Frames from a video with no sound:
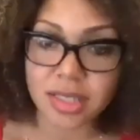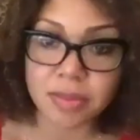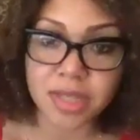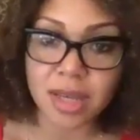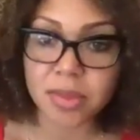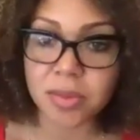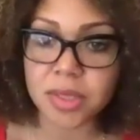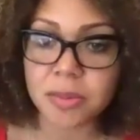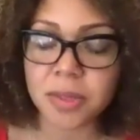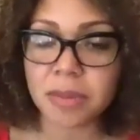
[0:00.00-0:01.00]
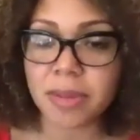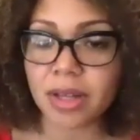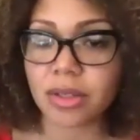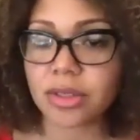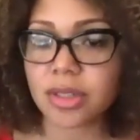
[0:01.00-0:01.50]
Sometimes we speak about
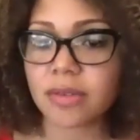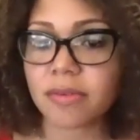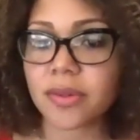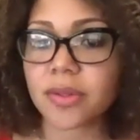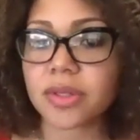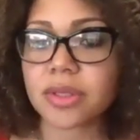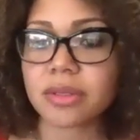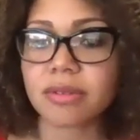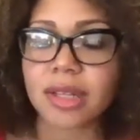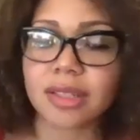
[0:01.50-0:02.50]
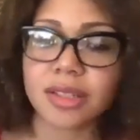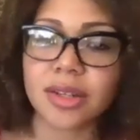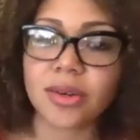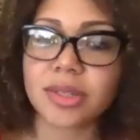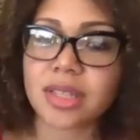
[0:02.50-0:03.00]
culture and folks directly
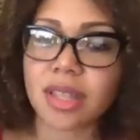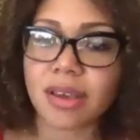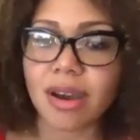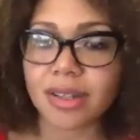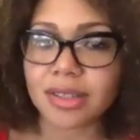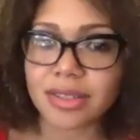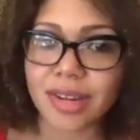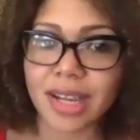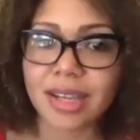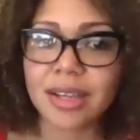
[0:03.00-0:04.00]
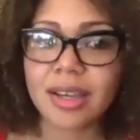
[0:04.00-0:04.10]
go into the arts, right?